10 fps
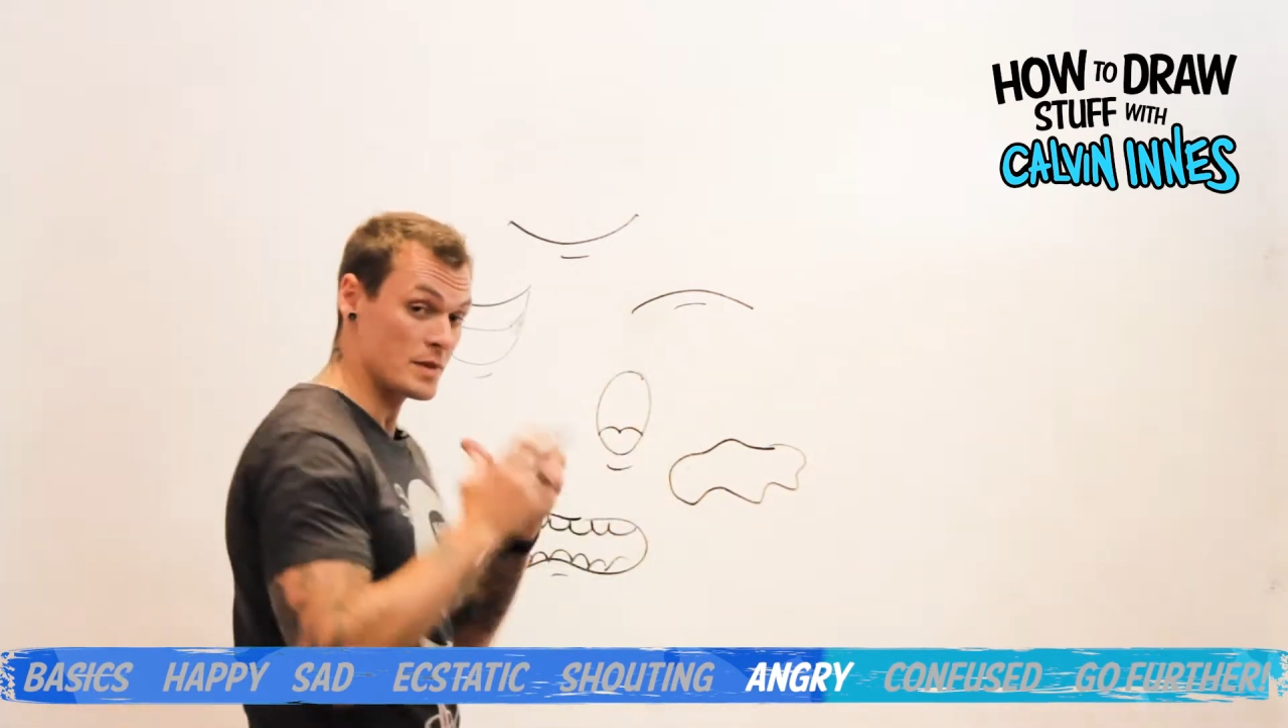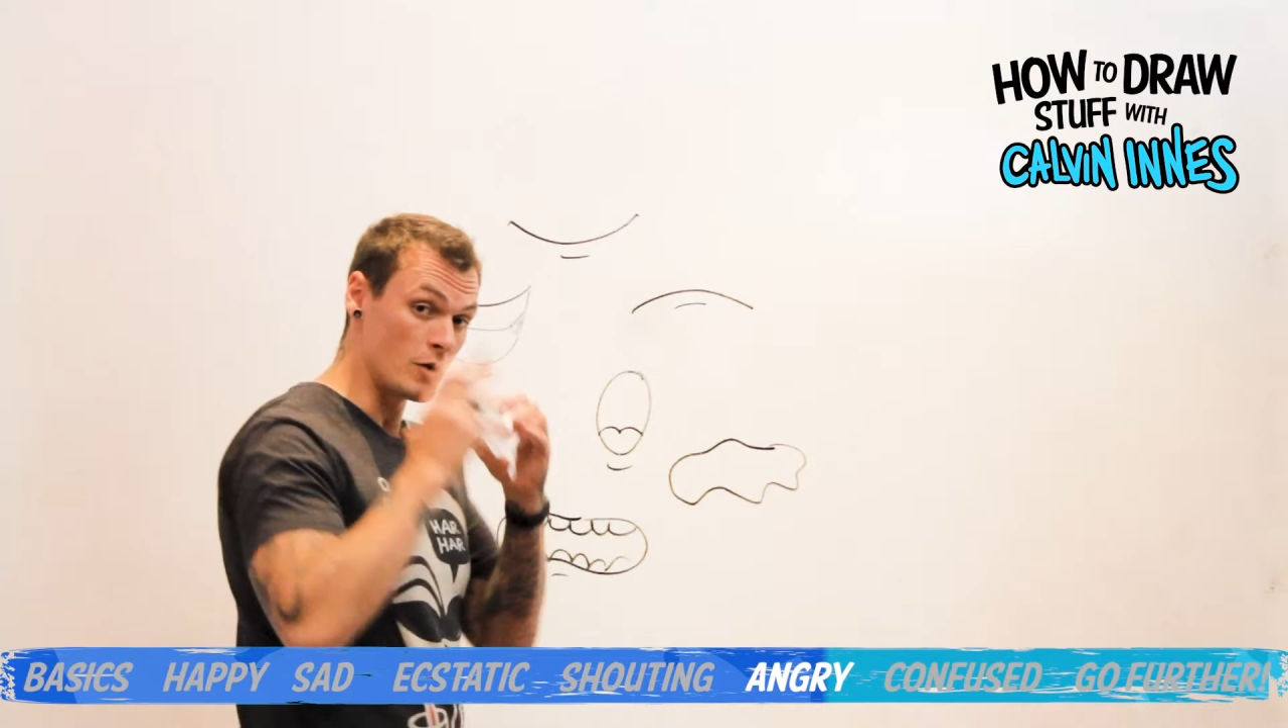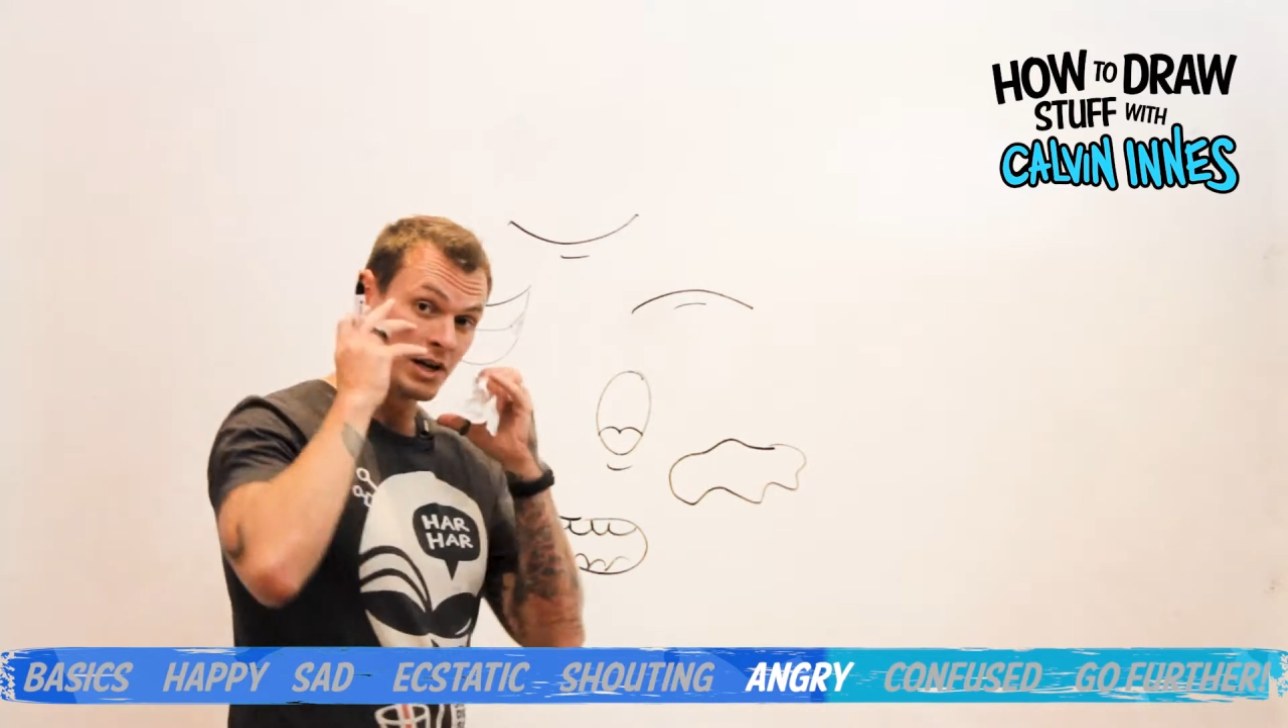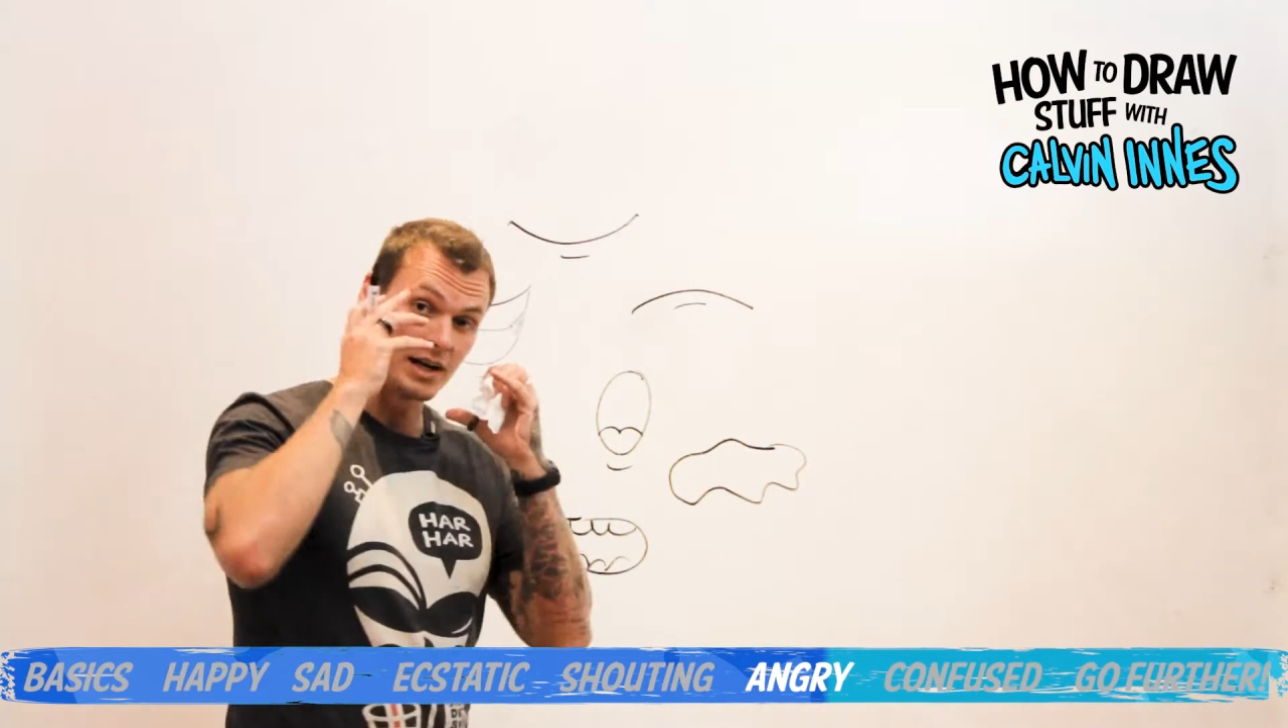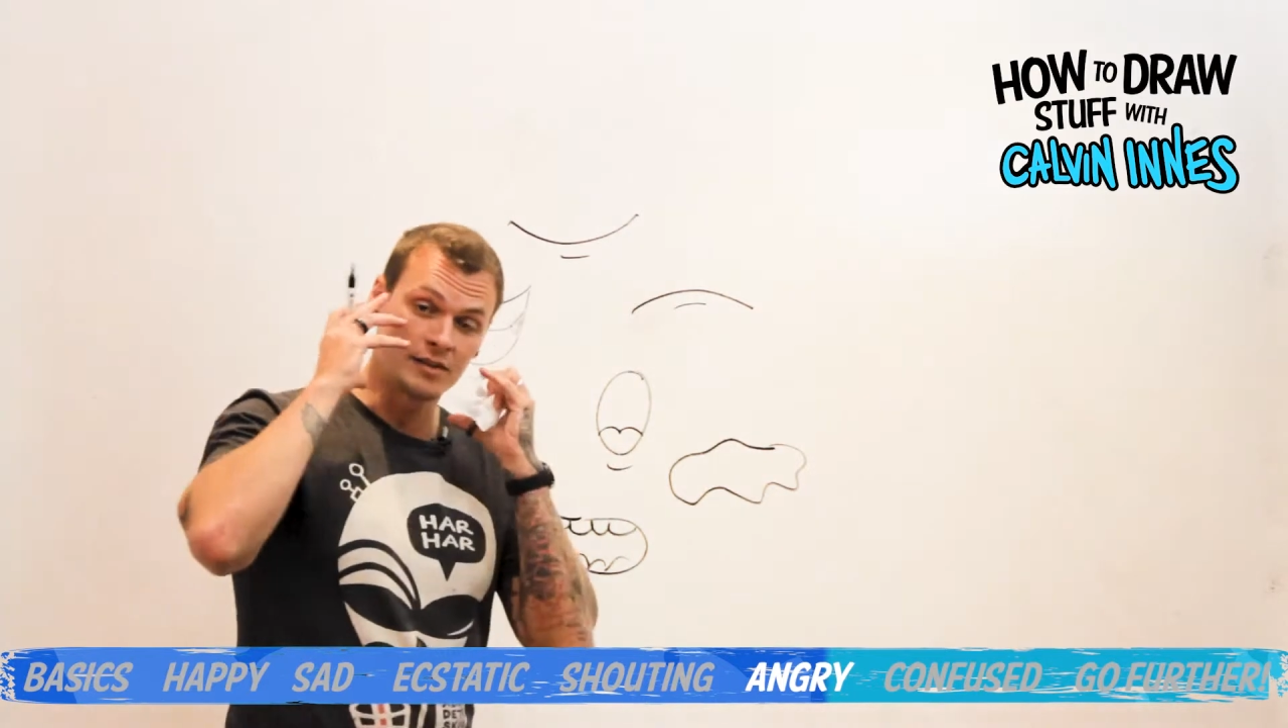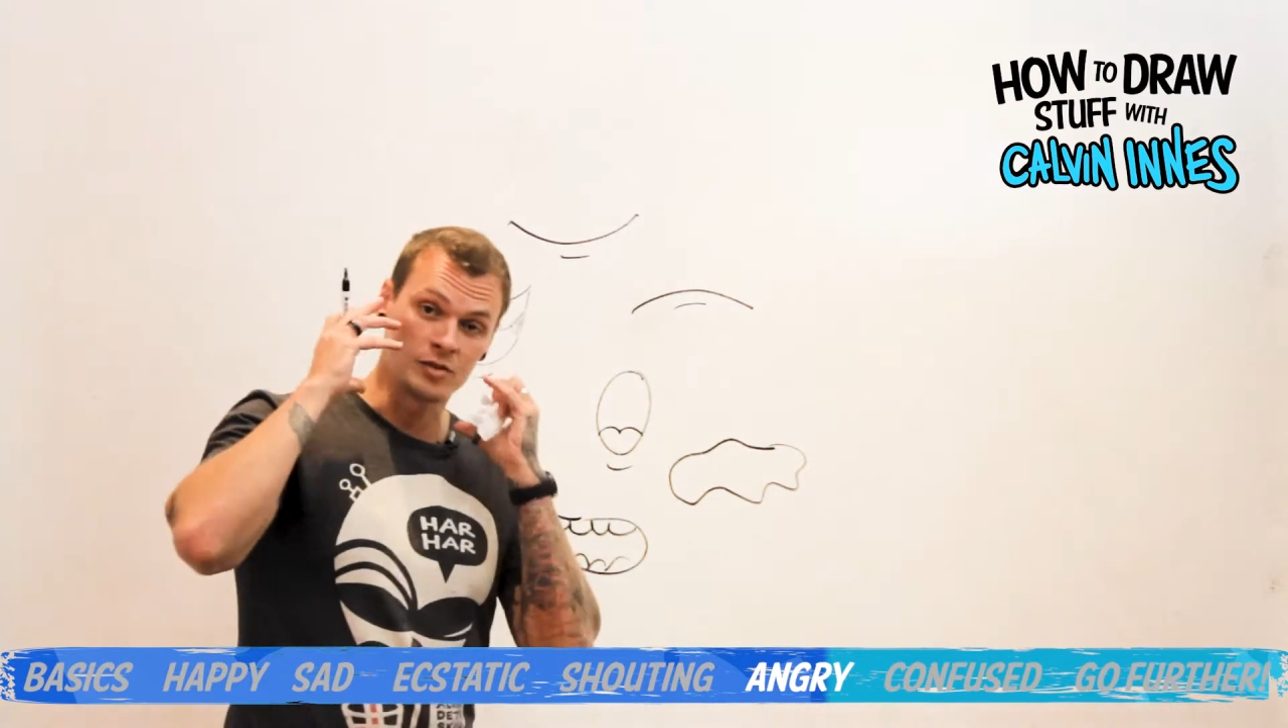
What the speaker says: are really nice